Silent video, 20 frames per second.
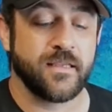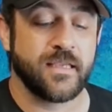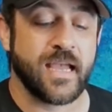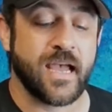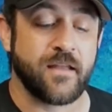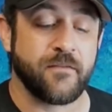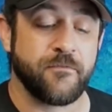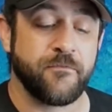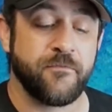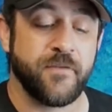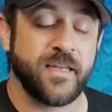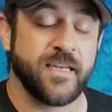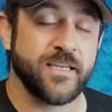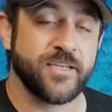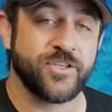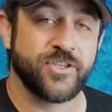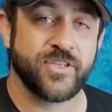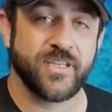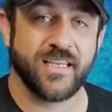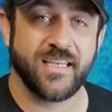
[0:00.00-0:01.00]
got
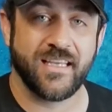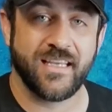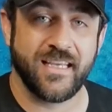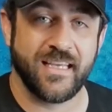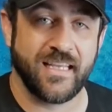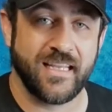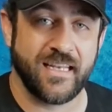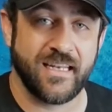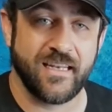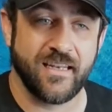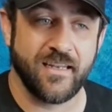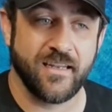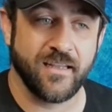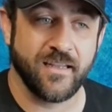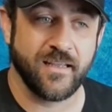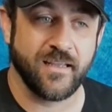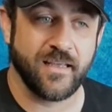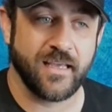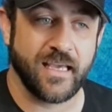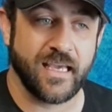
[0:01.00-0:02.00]
finished in
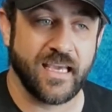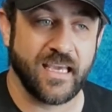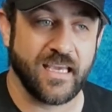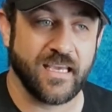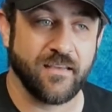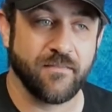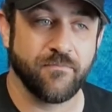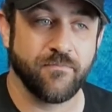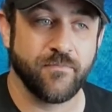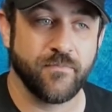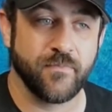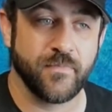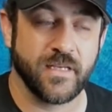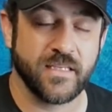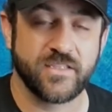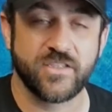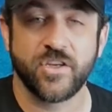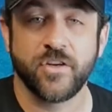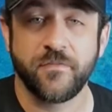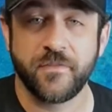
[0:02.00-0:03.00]
a
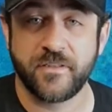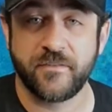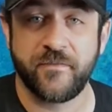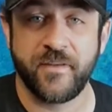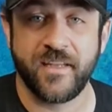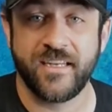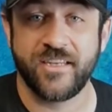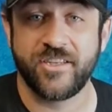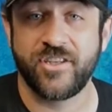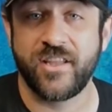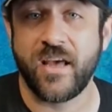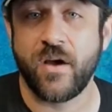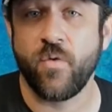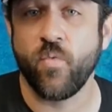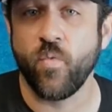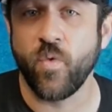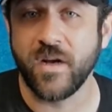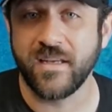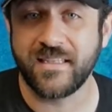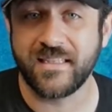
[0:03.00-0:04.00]
surface finish that
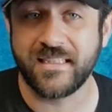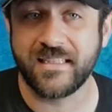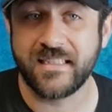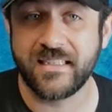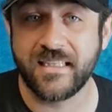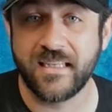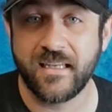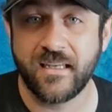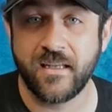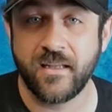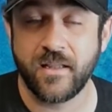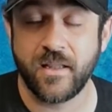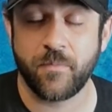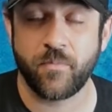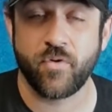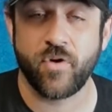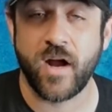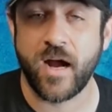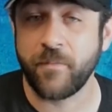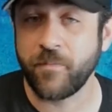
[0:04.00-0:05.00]
wasn't the
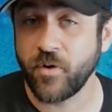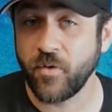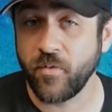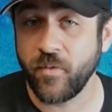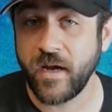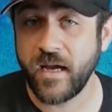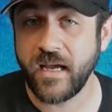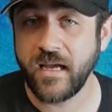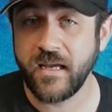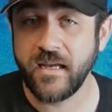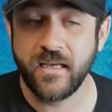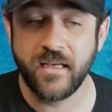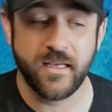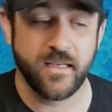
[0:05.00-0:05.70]
proper way.